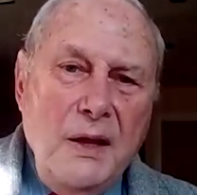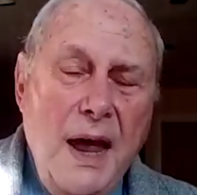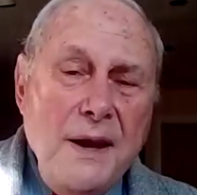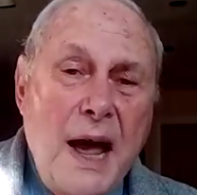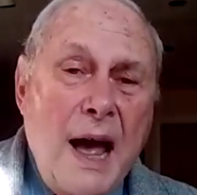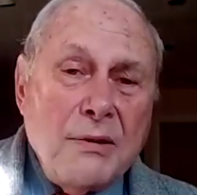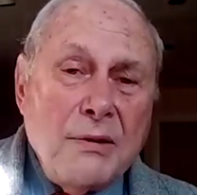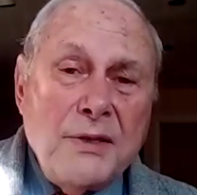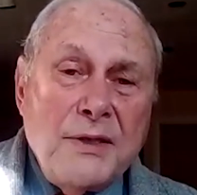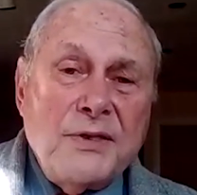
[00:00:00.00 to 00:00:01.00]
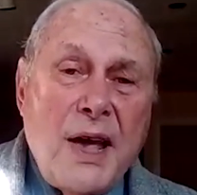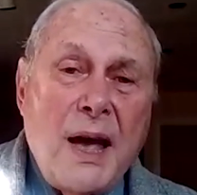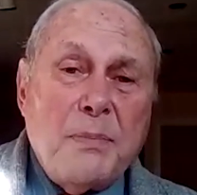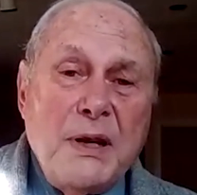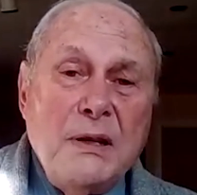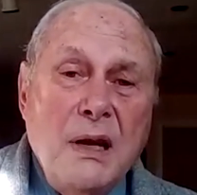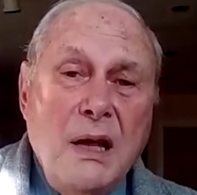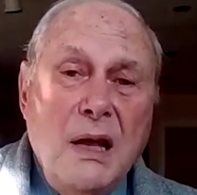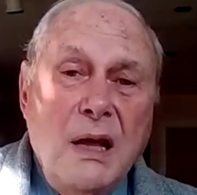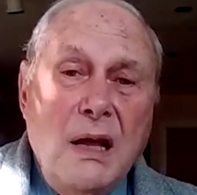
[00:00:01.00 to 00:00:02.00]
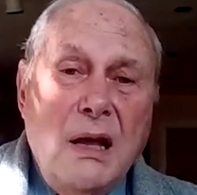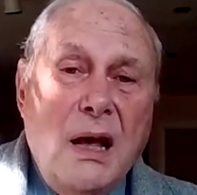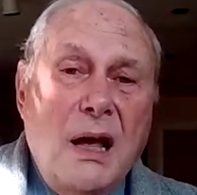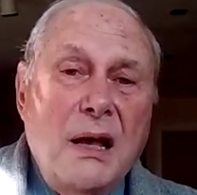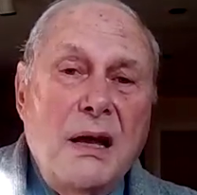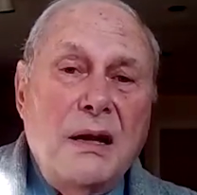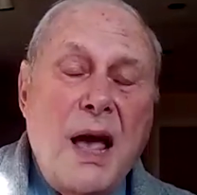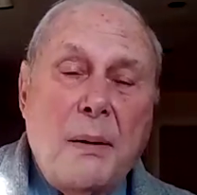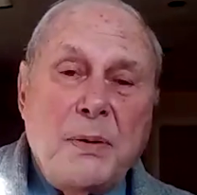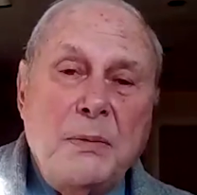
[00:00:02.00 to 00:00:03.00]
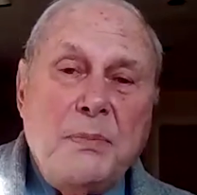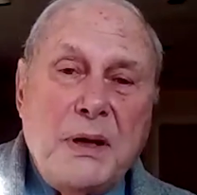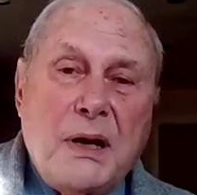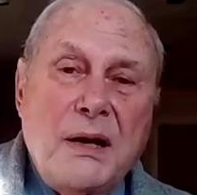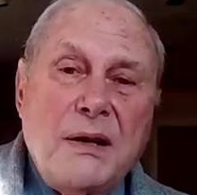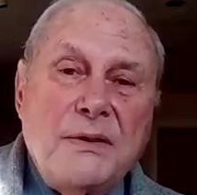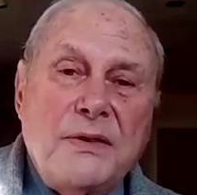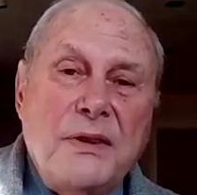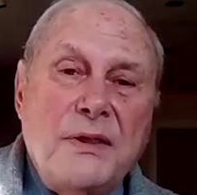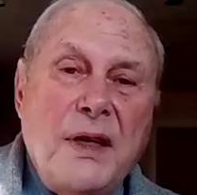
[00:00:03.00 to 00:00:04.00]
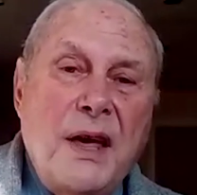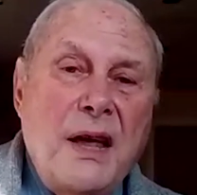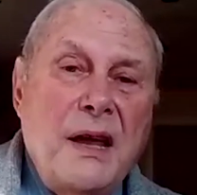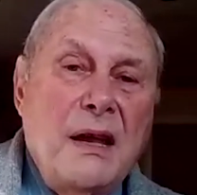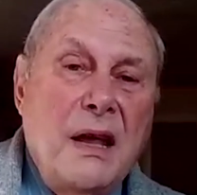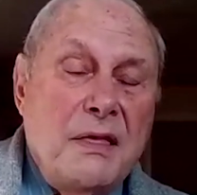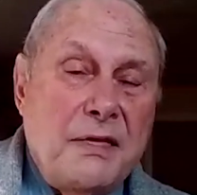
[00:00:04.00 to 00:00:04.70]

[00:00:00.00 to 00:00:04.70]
And how did this happen? It happened because they,